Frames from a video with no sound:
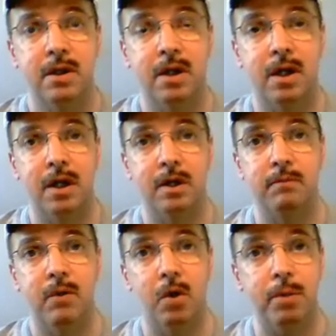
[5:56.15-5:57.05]

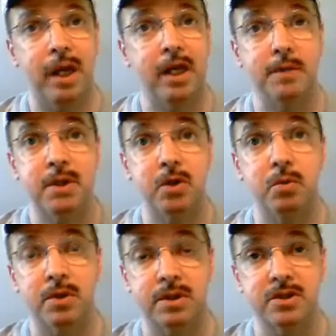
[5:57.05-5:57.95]
obey Him and
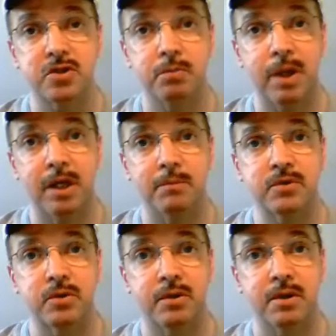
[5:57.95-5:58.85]
who will disobey Him,
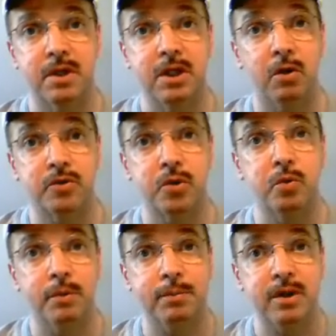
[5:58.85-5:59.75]
so that He knows who
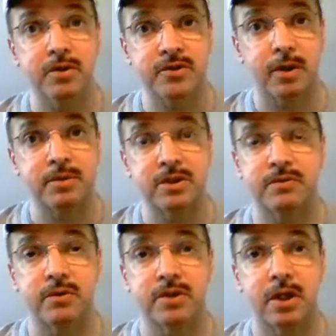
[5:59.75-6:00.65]
will be good subjects
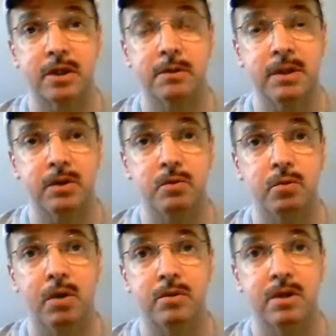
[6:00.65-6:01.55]
for His kingdom and who
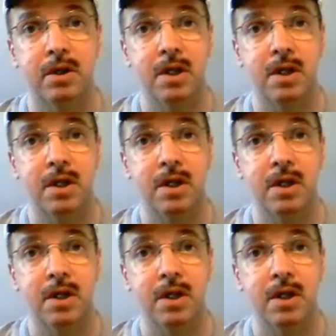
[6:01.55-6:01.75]
won't.